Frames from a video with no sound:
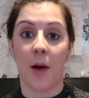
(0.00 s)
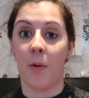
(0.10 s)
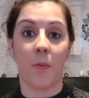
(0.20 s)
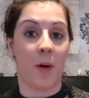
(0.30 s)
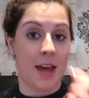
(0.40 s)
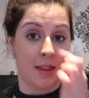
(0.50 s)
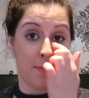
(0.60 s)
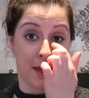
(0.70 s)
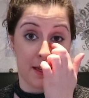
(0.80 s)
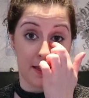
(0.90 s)
I won't wear
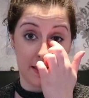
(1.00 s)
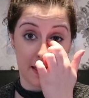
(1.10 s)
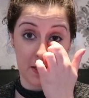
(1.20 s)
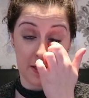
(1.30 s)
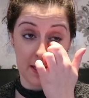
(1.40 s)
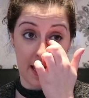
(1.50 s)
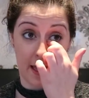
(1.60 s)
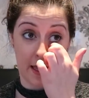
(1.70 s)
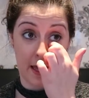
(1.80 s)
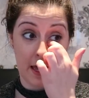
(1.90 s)
them because I just
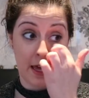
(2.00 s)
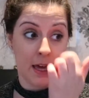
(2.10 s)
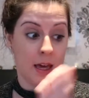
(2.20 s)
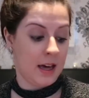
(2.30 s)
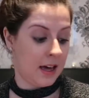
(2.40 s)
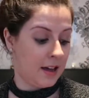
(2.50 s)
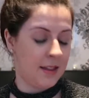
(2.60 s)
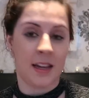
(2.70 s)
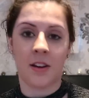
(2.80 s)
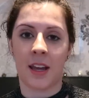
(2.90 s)
think
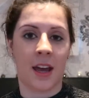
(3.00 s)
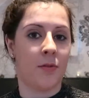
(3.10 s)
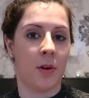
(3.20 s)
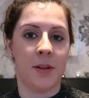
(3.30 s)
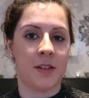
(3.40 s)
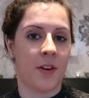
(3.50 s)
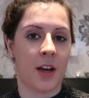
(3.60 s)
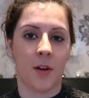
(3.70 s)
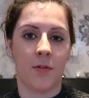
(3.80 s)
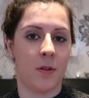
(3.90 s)
they're going to get ruined if I
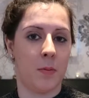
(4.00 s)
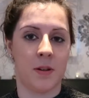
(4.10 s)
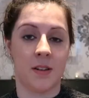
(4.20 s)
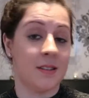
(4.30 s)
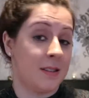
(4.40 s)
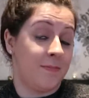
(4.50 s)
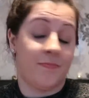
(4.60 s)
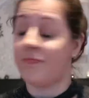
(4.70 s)
go through the puddles.